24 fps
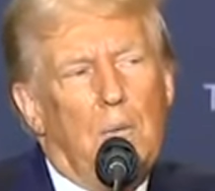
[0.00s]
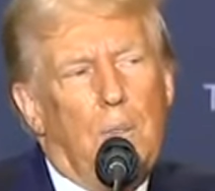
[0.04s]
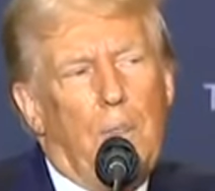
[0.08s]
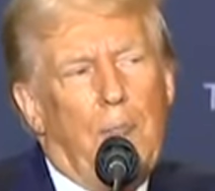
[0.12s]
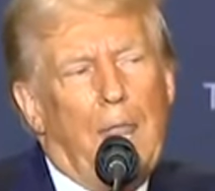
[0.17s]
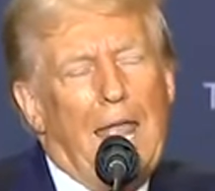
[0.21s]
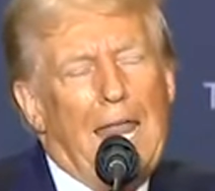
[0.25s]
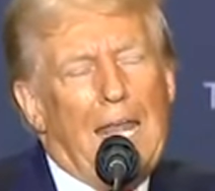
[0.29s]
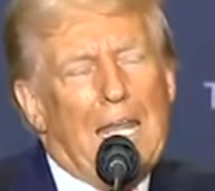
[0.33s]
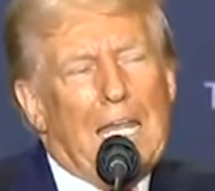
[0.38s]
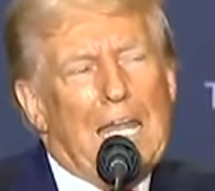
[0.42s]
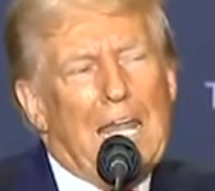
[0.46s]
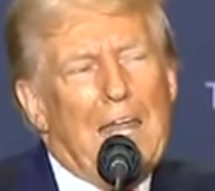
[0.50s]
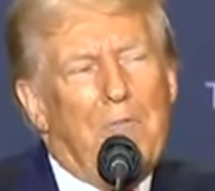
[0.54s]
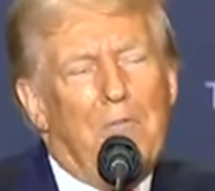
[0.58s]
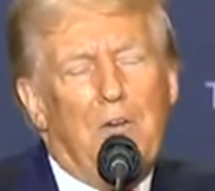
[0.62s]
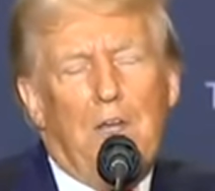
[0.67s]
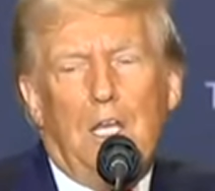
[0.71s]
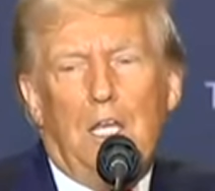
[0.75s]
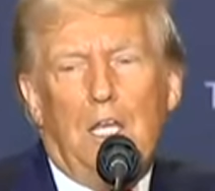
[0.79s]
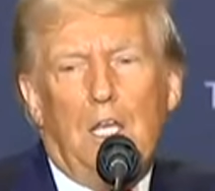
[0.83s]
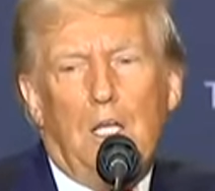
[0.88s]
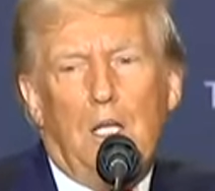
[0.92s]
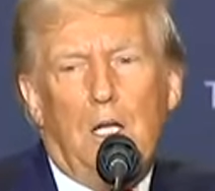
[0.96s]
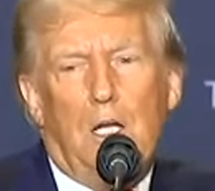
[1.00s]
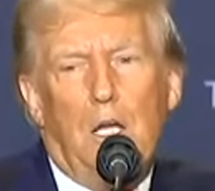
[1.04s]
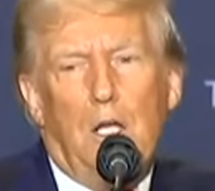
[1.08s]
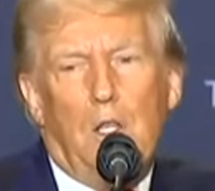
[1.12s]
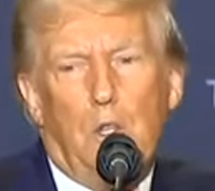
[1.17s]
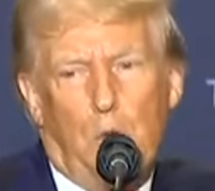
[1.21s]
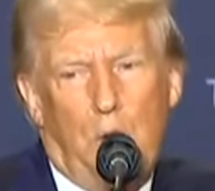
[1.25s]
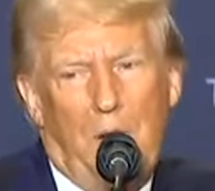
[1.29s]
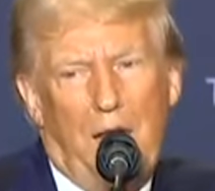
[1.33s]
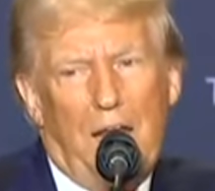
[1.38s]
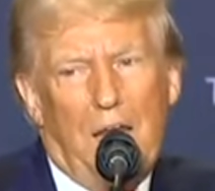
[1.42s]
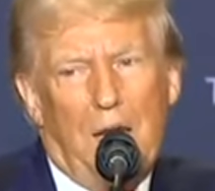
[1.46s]
And every
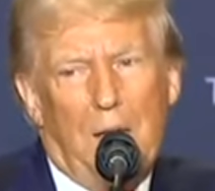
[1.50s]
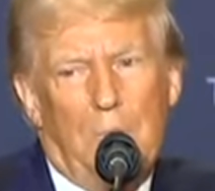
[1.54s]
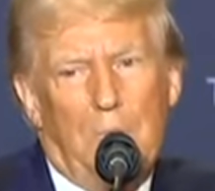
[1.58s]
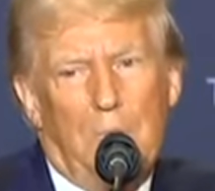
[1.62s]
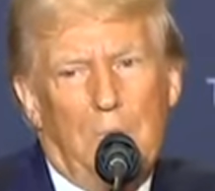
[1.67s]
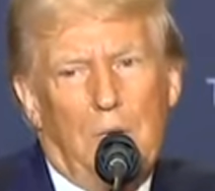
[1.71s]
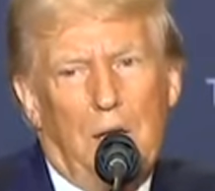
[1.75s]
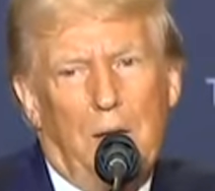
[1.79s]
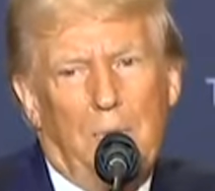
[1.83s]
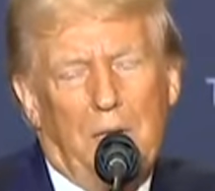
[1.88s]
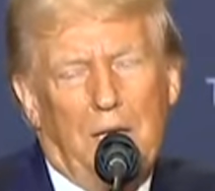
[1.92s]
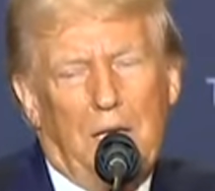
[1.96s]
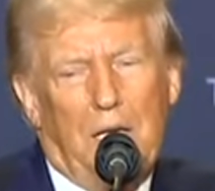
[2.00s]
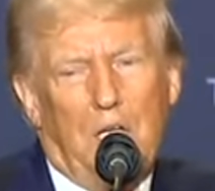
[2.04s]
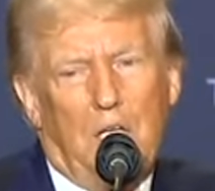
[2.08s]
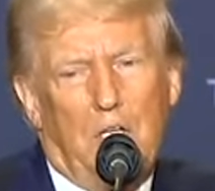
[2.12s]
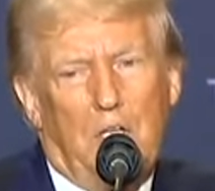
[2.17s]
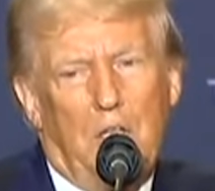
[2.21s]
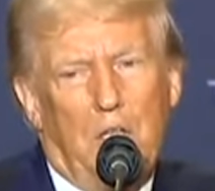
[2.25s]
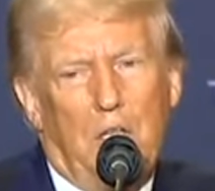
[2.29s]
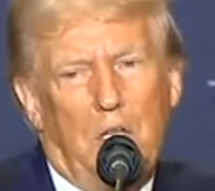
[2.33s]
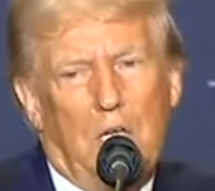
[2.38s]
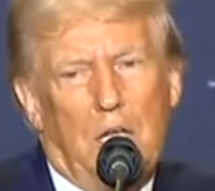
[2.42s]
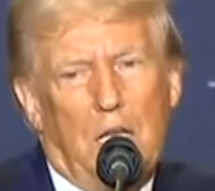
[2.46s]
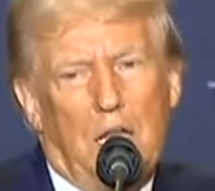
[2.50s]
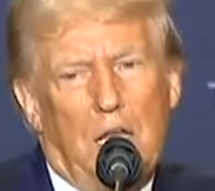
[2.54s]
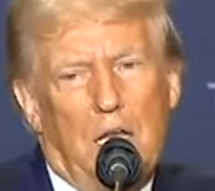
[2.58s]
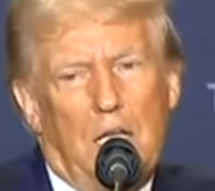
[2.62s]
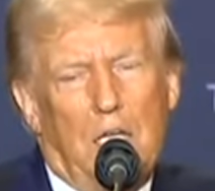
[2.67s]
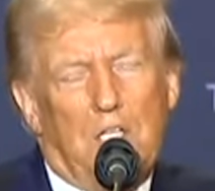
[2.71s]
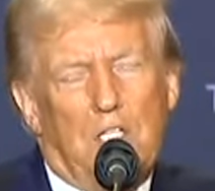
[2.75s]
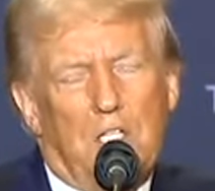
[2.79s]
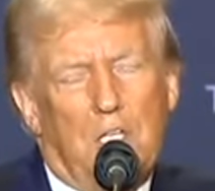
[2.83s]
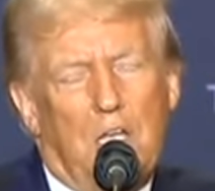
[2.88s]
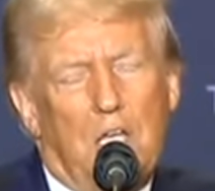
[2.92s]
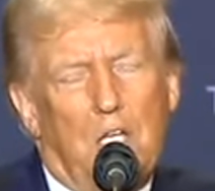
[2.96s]
other item coming into the
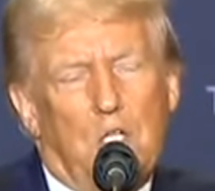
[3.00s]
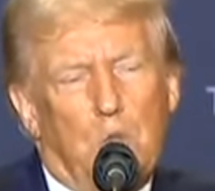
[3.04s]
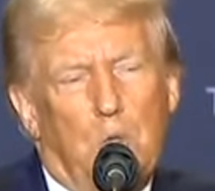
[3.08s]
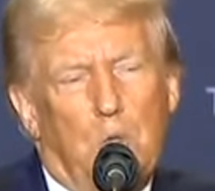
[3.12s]
United States will